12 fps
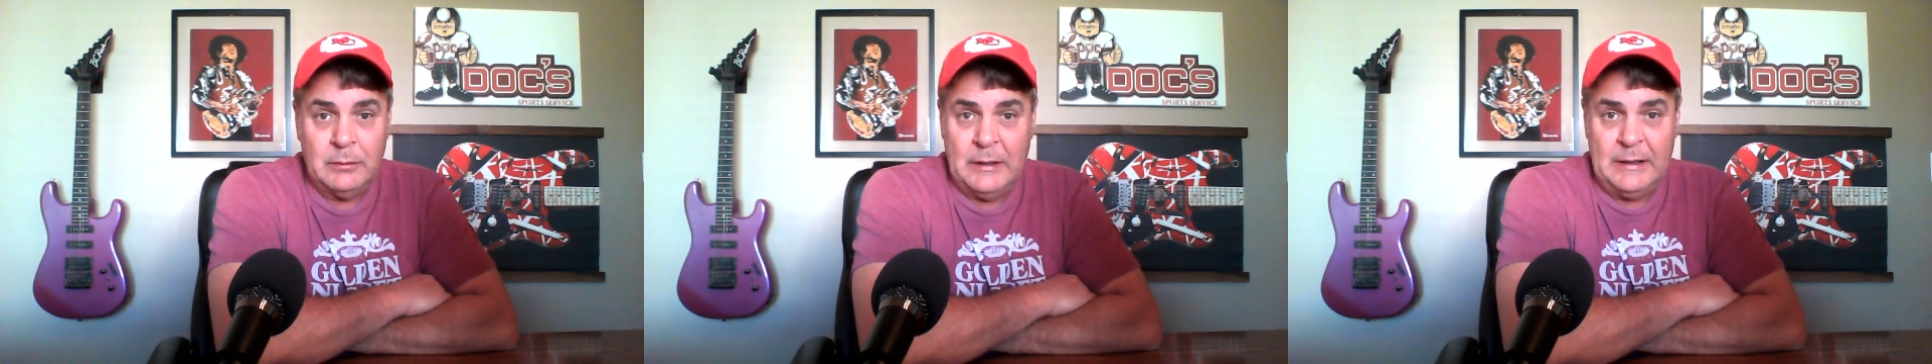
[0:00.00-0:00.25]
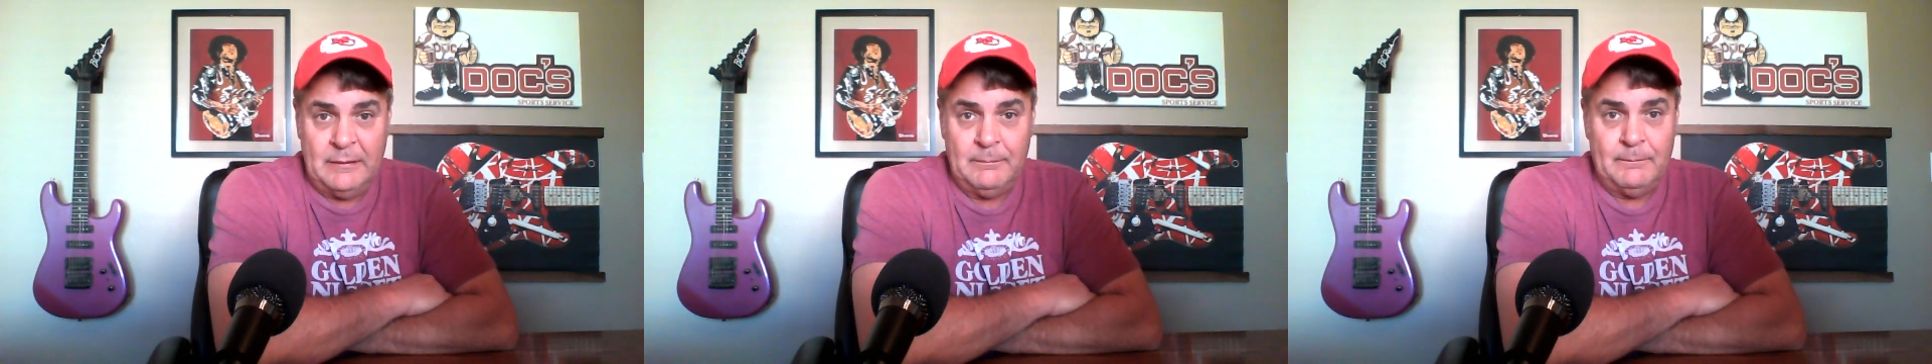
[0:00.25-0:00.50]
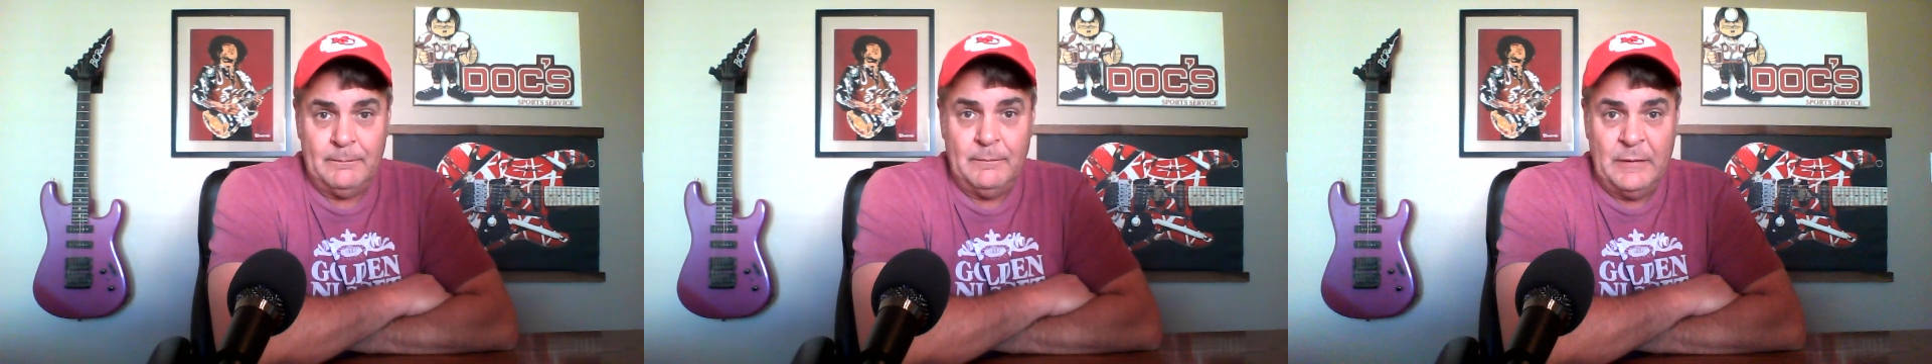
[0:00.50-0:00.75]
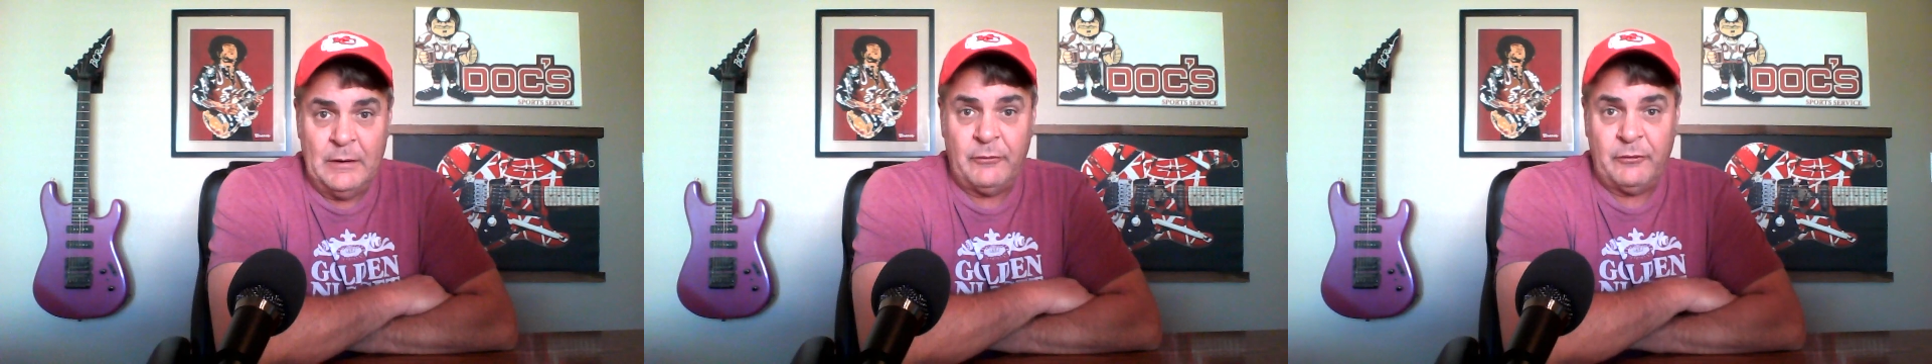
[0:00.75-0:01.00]
It
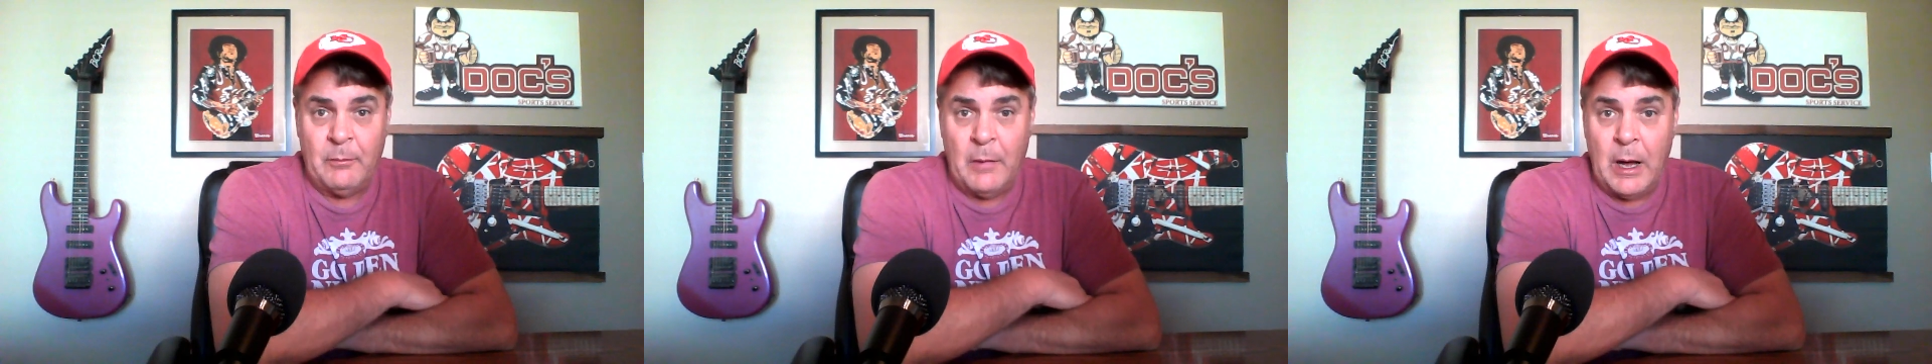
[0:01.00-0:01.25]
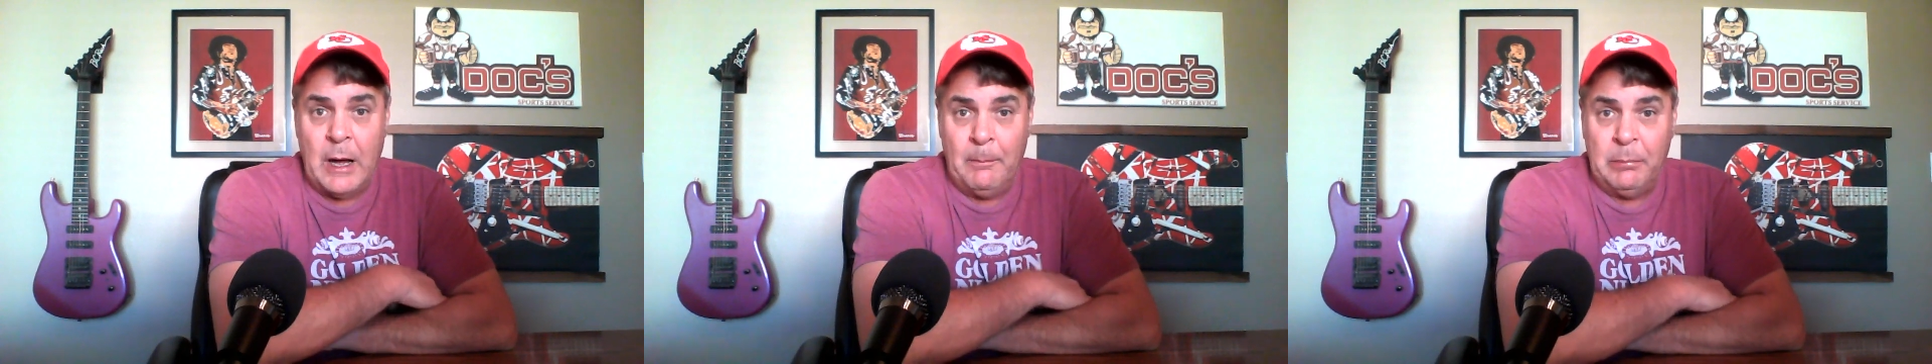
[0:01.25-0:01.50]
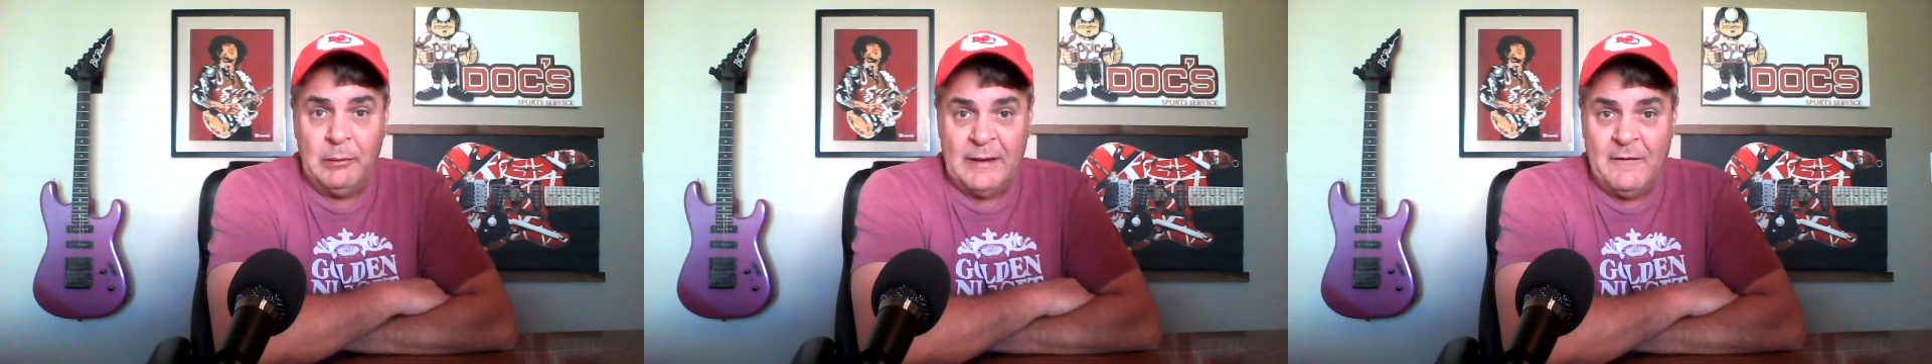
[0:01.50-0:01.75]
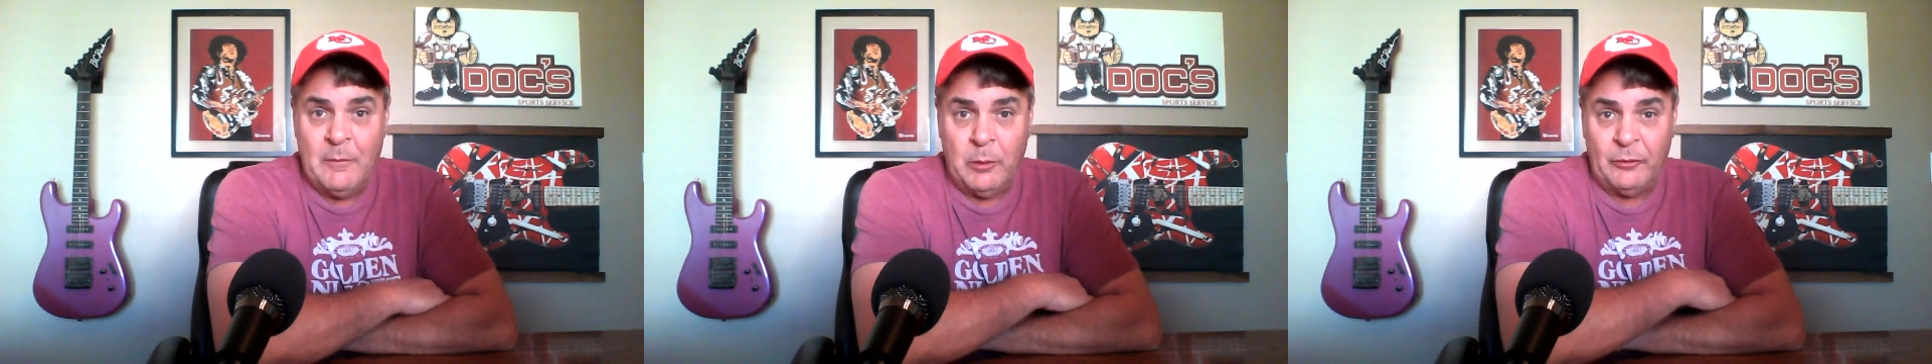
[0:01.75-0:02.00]
there's some
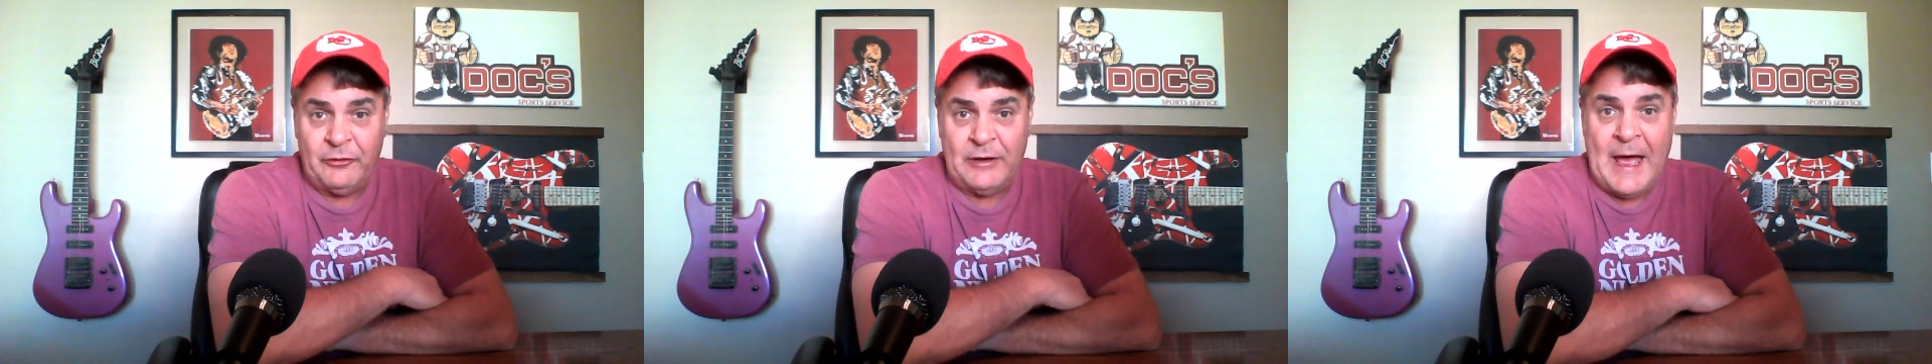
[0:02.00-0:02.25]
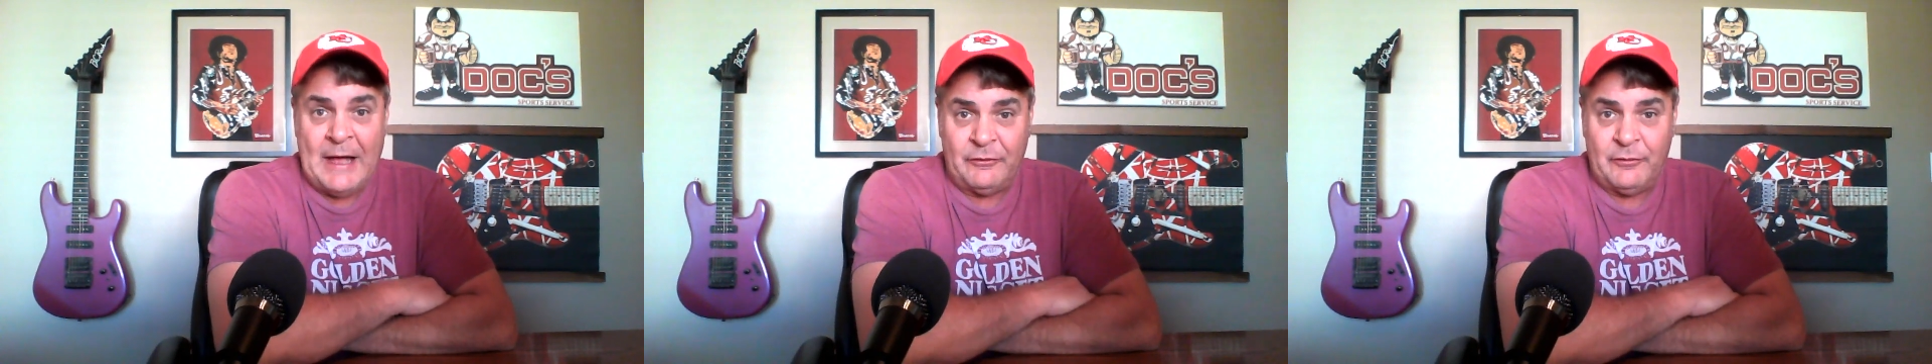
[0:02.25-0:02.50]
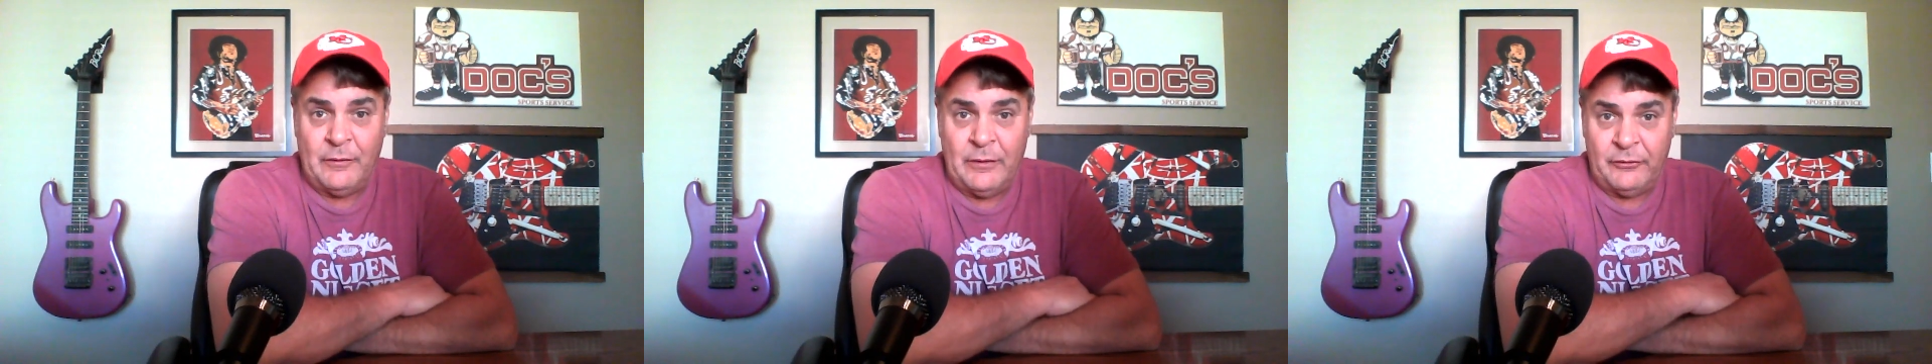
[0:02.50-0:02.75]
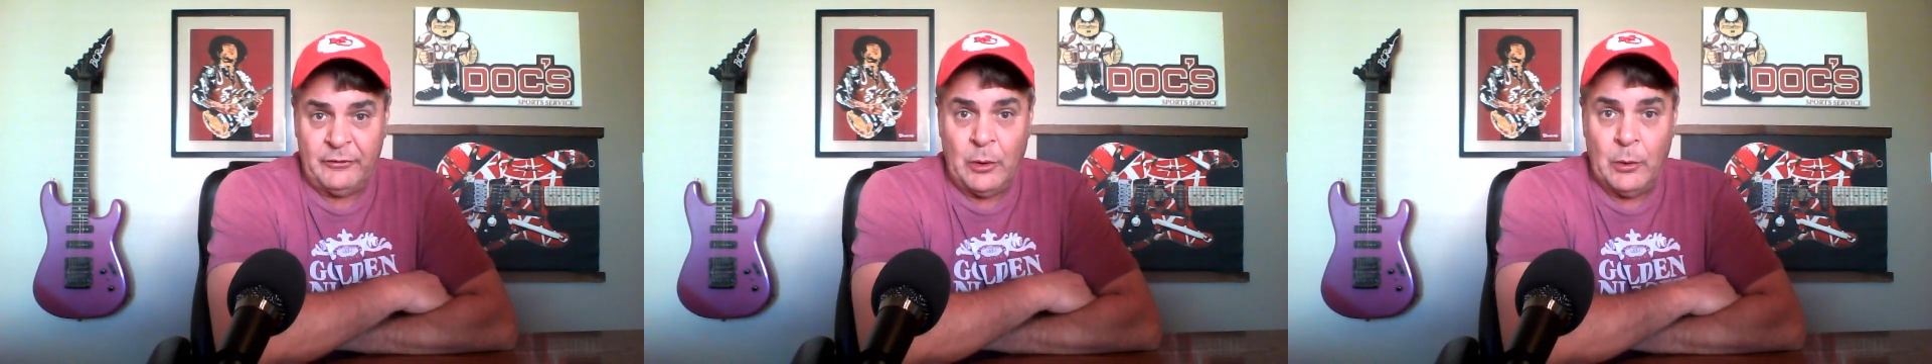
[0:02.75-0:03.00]
unbelievable stats for
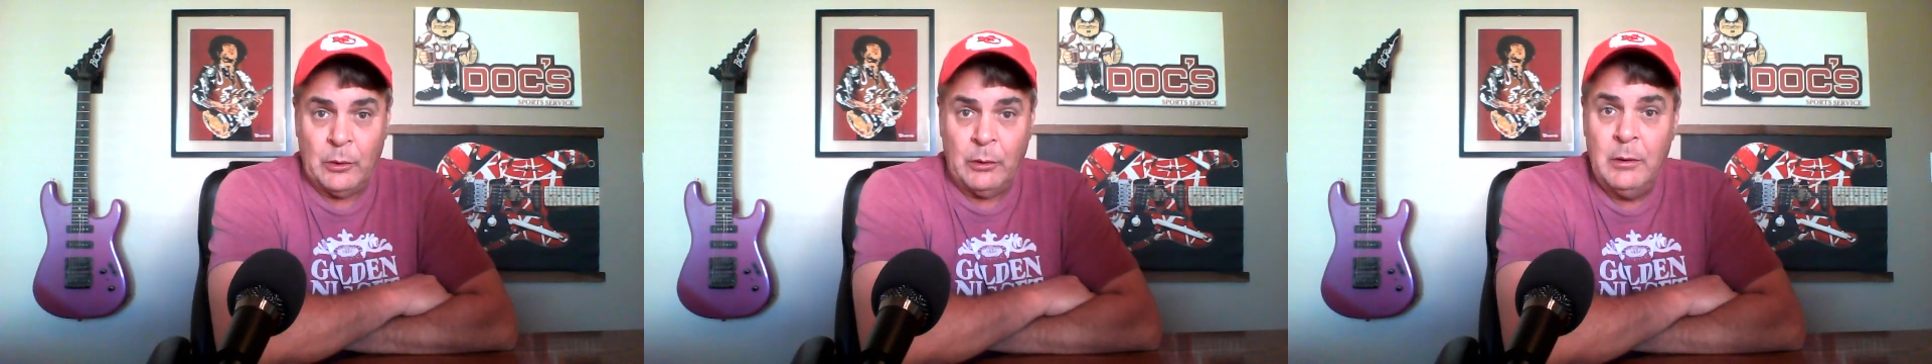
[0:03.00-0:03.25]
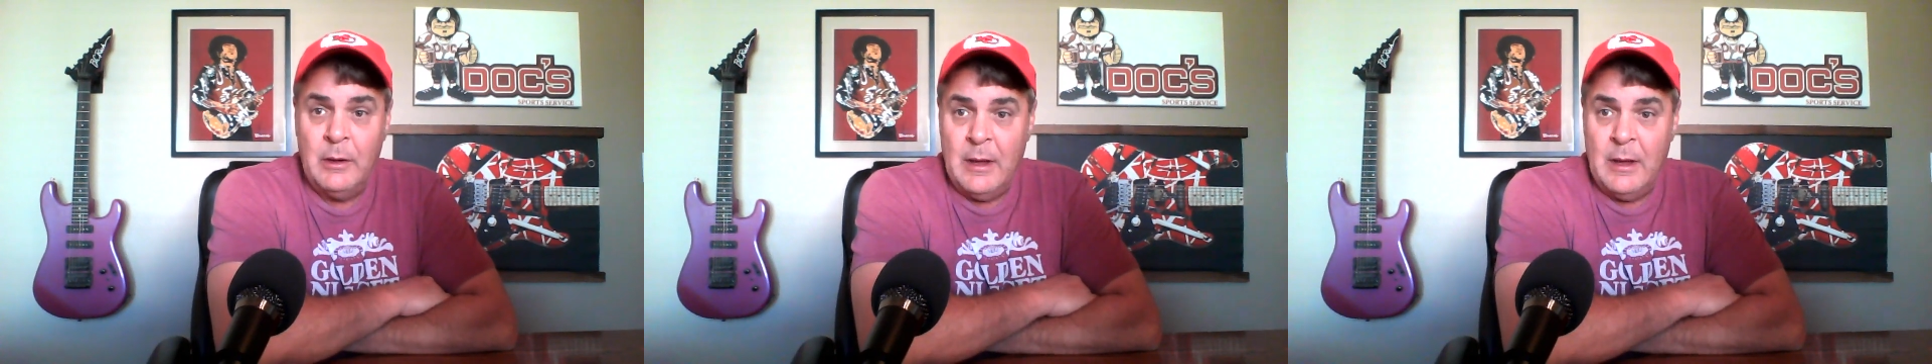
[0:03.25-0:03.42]
this total,